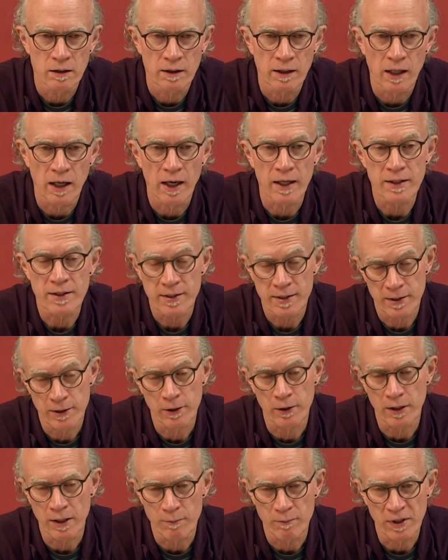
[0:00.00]
I
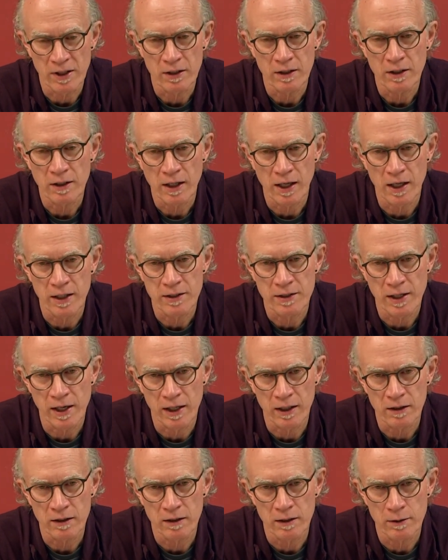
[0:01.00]
still am in
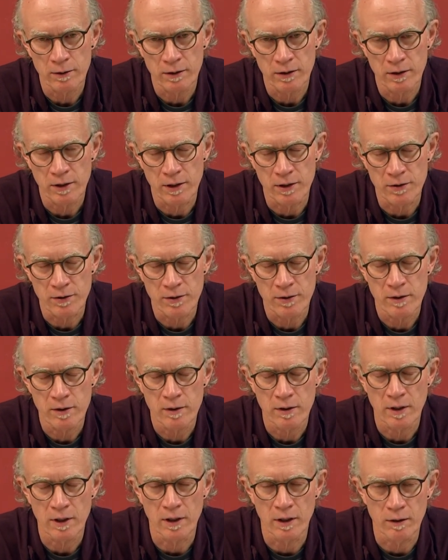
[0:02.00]
contact with
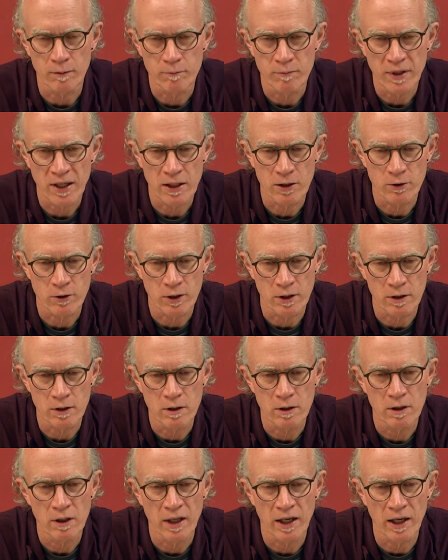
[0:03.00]
this
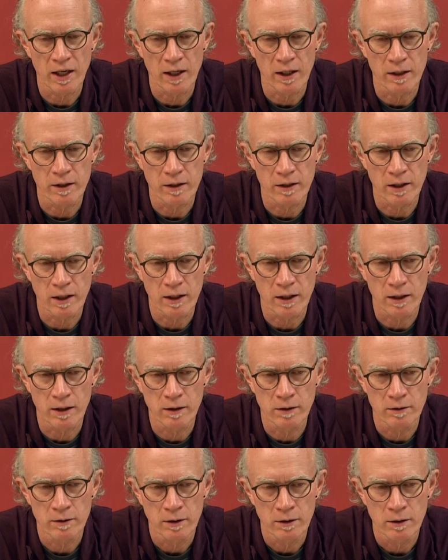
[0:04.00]
patient, and
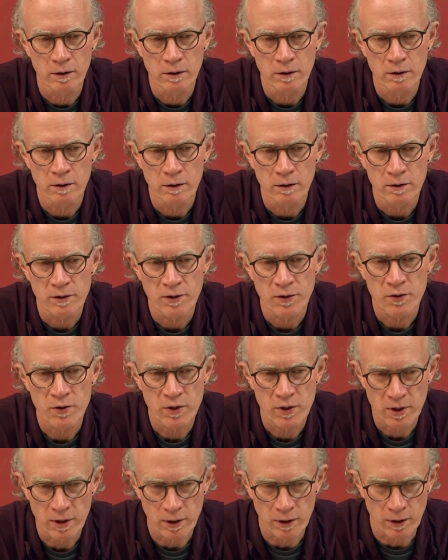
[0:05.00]

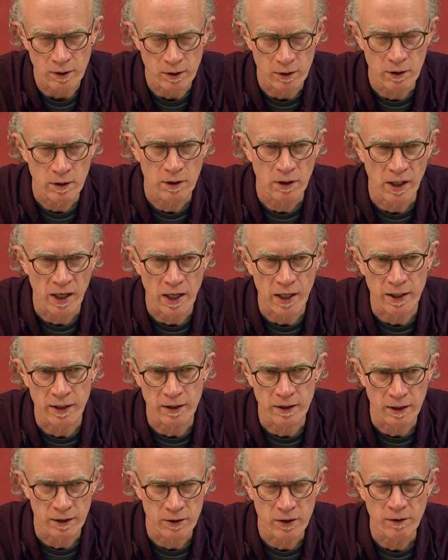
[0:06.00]
still
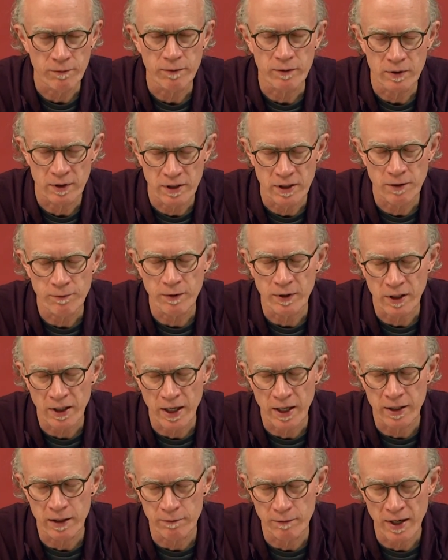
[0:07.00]
on a different
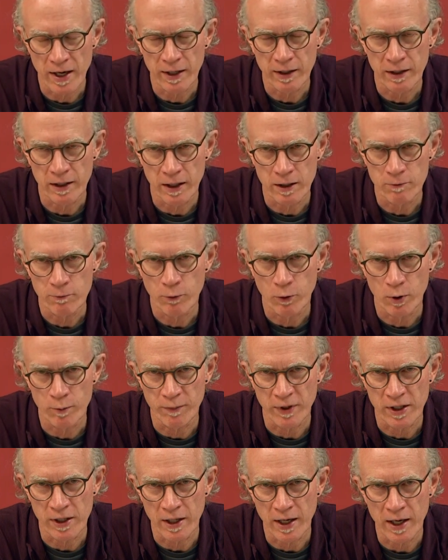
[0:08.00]
kind of aconite
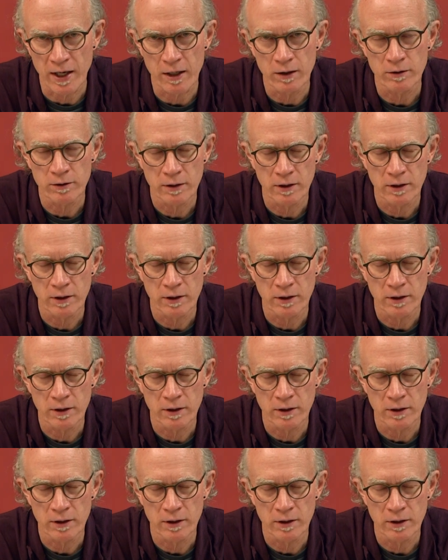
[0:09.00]
formula now.